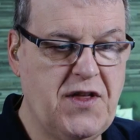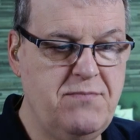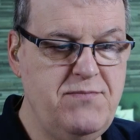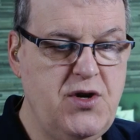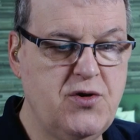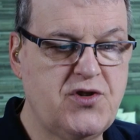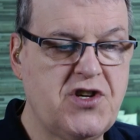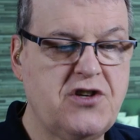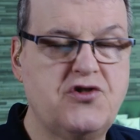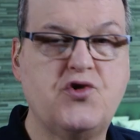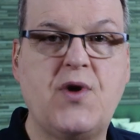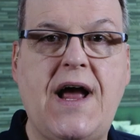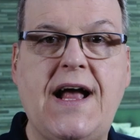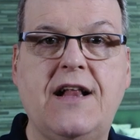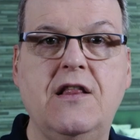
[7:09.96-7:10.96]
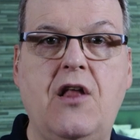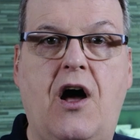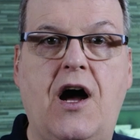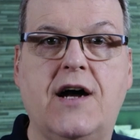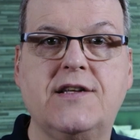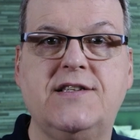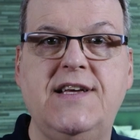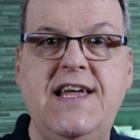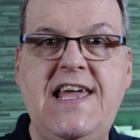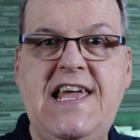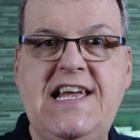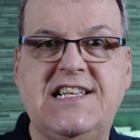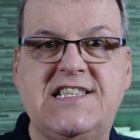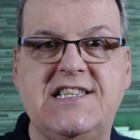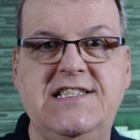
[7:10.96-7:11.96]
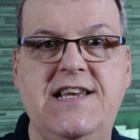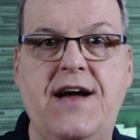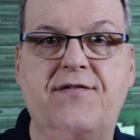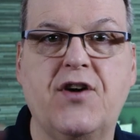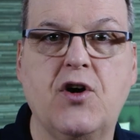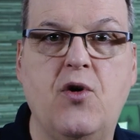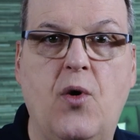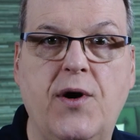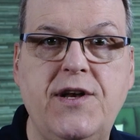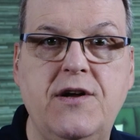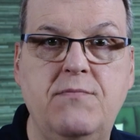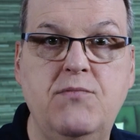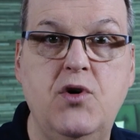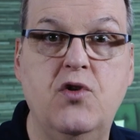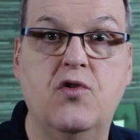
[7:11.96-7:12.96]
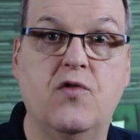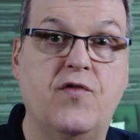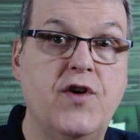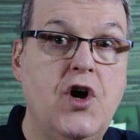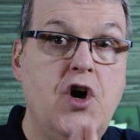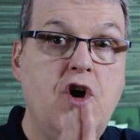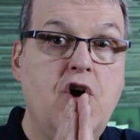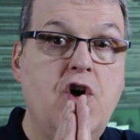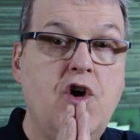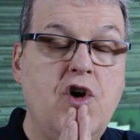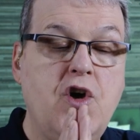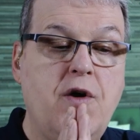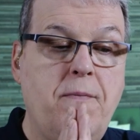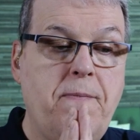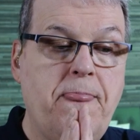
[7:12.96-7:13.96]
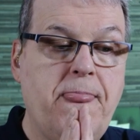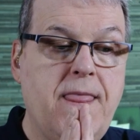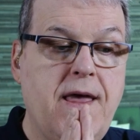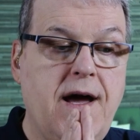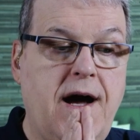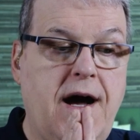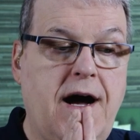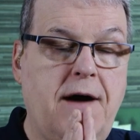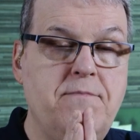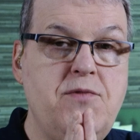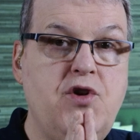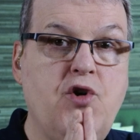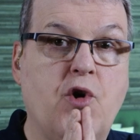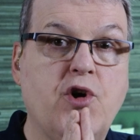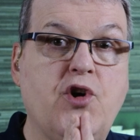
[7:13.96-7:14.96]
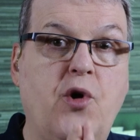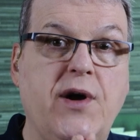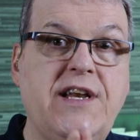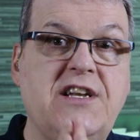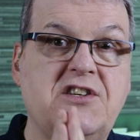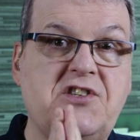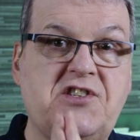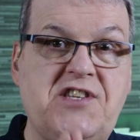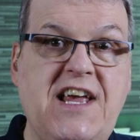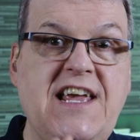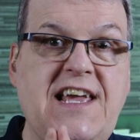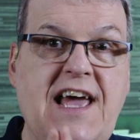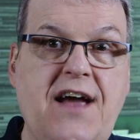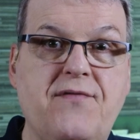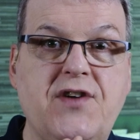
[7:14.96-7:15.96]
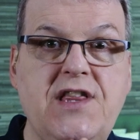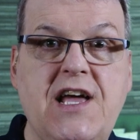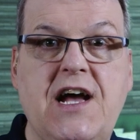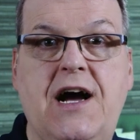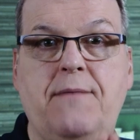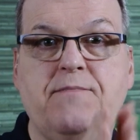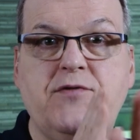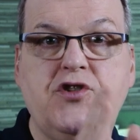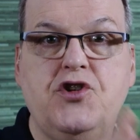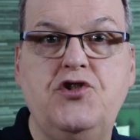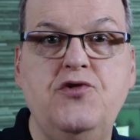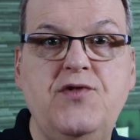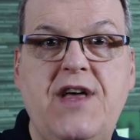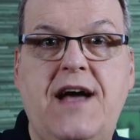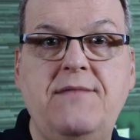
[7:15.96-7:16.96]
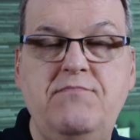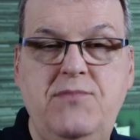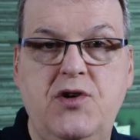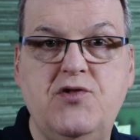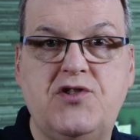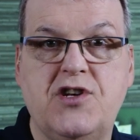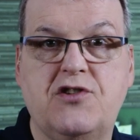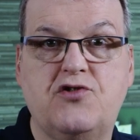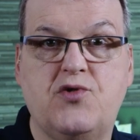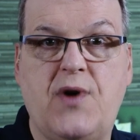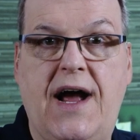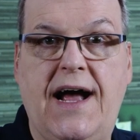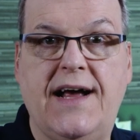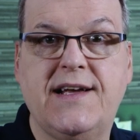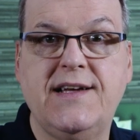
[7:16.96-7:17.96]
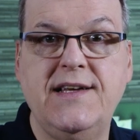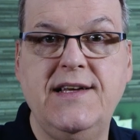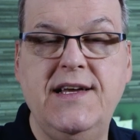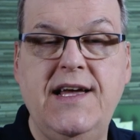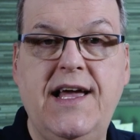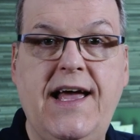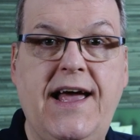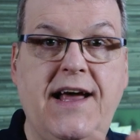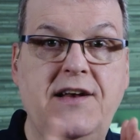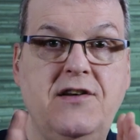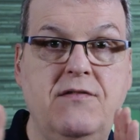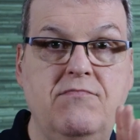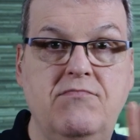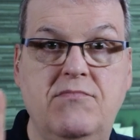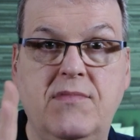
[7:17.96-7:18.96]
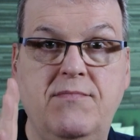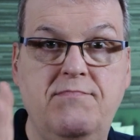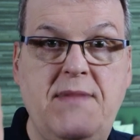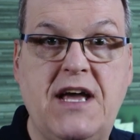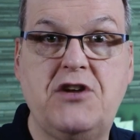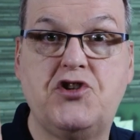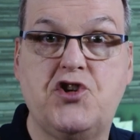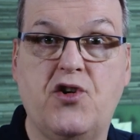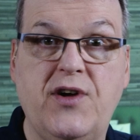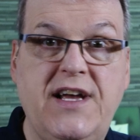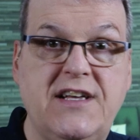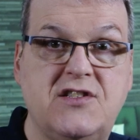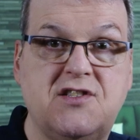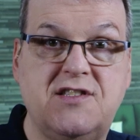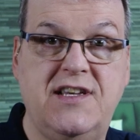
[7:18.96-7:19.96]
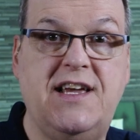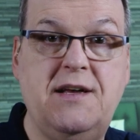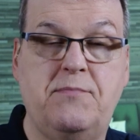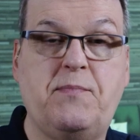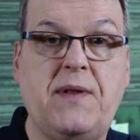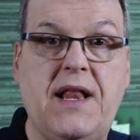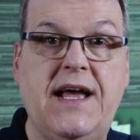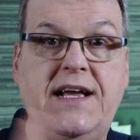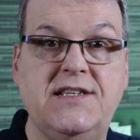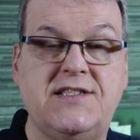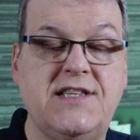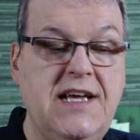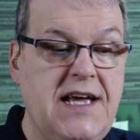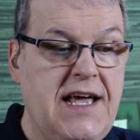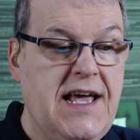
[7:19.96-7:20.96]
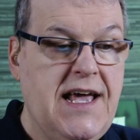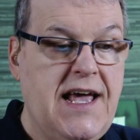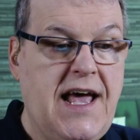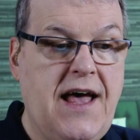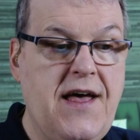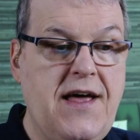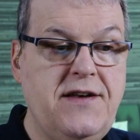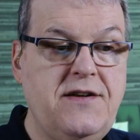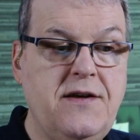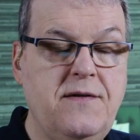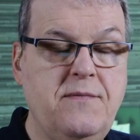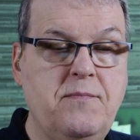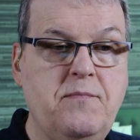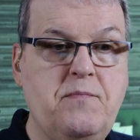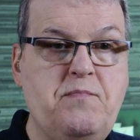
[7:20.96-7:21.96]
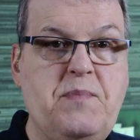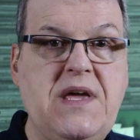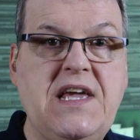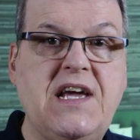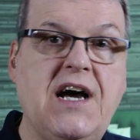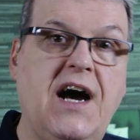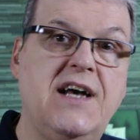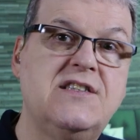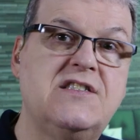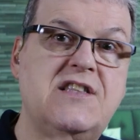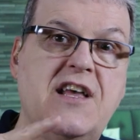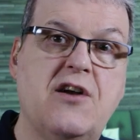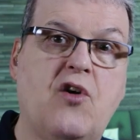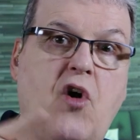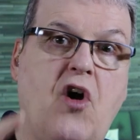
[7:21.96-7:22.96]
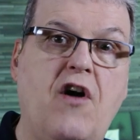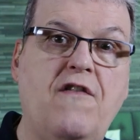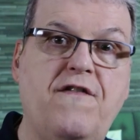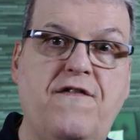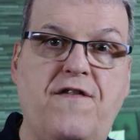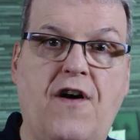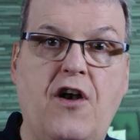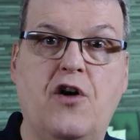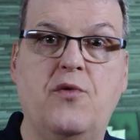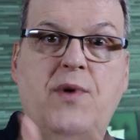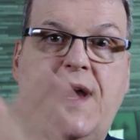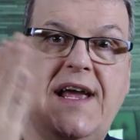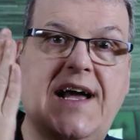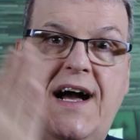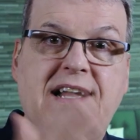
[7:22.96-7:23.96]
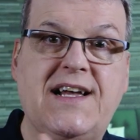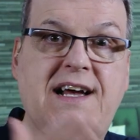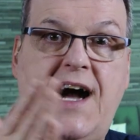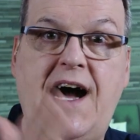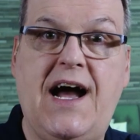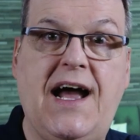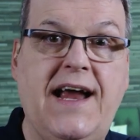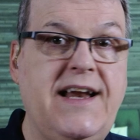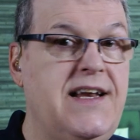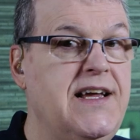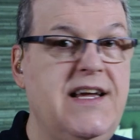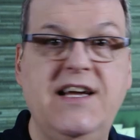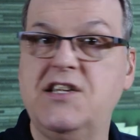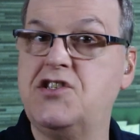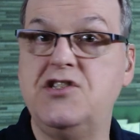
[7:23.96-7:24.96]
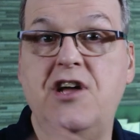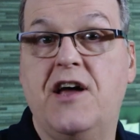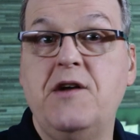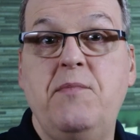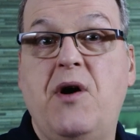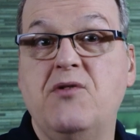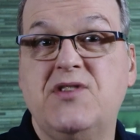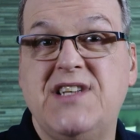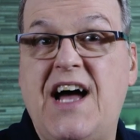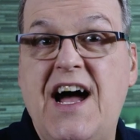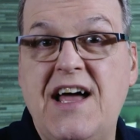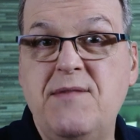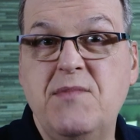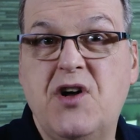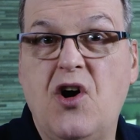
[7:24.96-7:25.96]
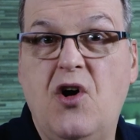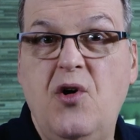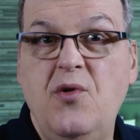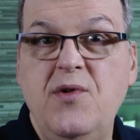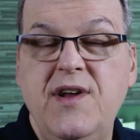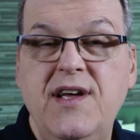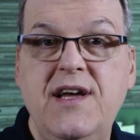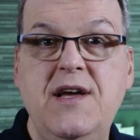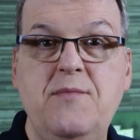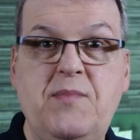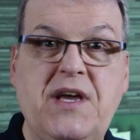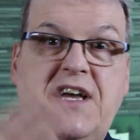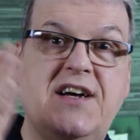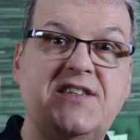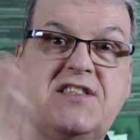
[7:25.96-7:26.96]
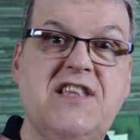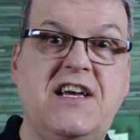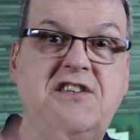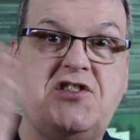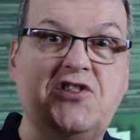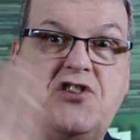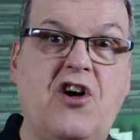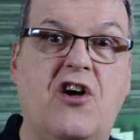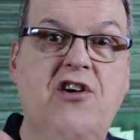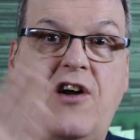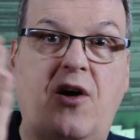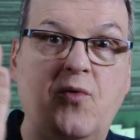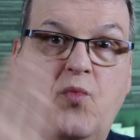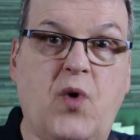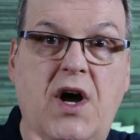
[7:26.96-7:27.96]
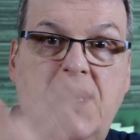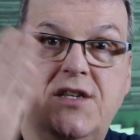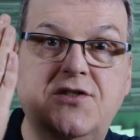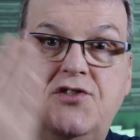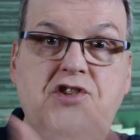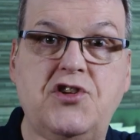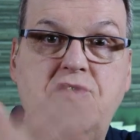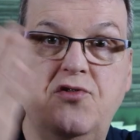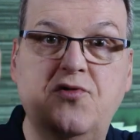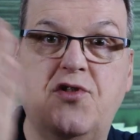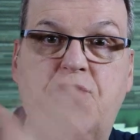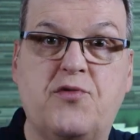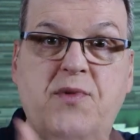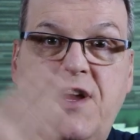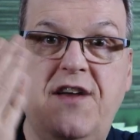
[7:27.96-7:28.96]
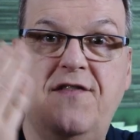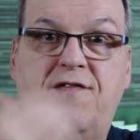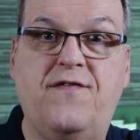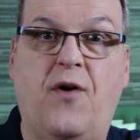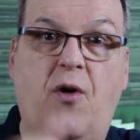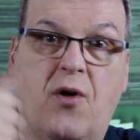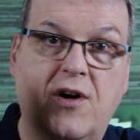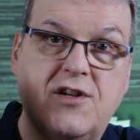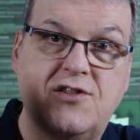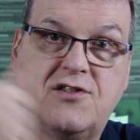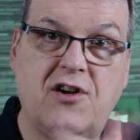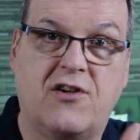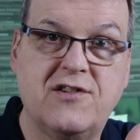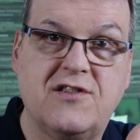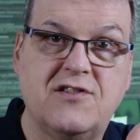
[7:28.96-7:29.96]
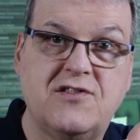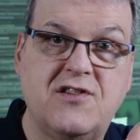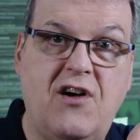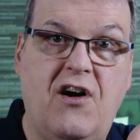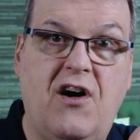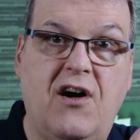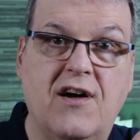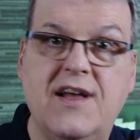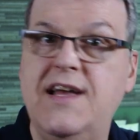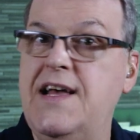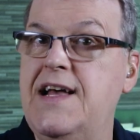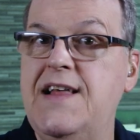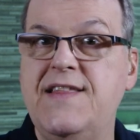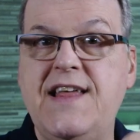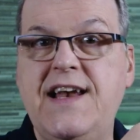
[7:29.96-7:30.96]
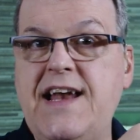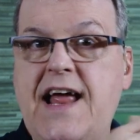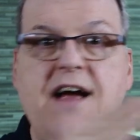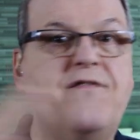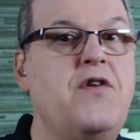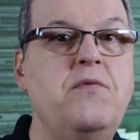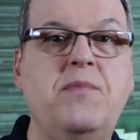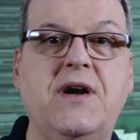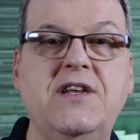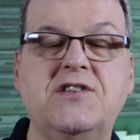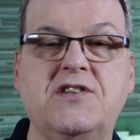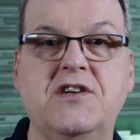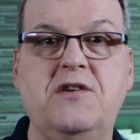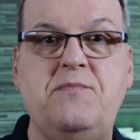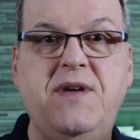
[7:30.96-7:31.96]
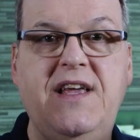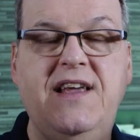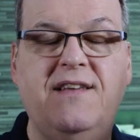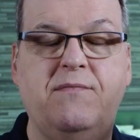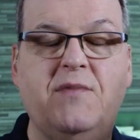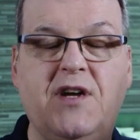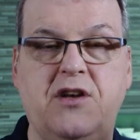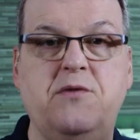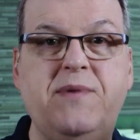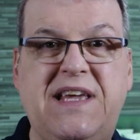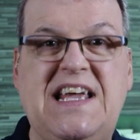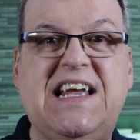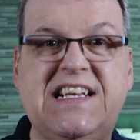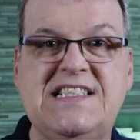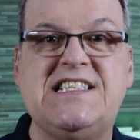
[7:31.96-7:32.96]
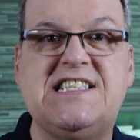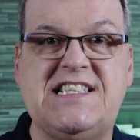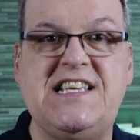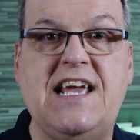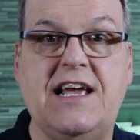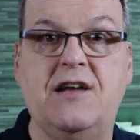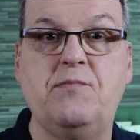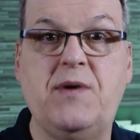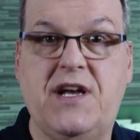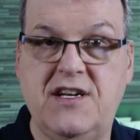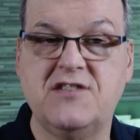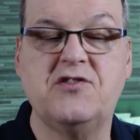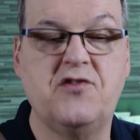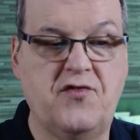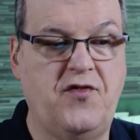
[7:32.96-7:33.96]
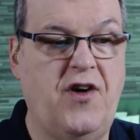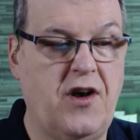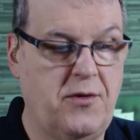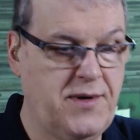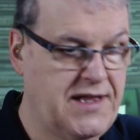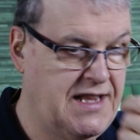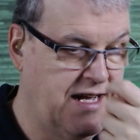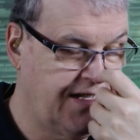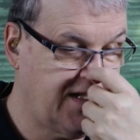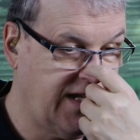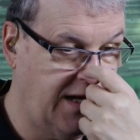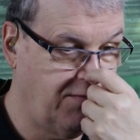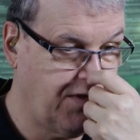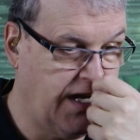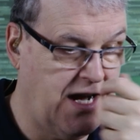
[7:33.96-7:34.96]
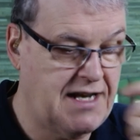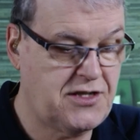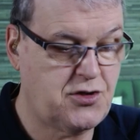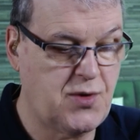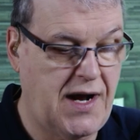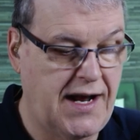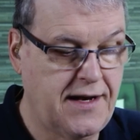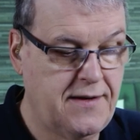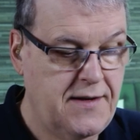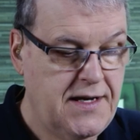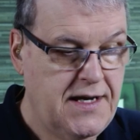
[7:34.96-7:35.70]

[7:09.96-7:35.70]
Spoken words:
the music track locked, it's never going to move. You're going to sync everything up to that music track and make sure it's in place. And because they're all following a guide, it's not about time code. Because they start on 1, 2, 3, 4, start the song, then everybody's going to be in sync because they're following that same guide track.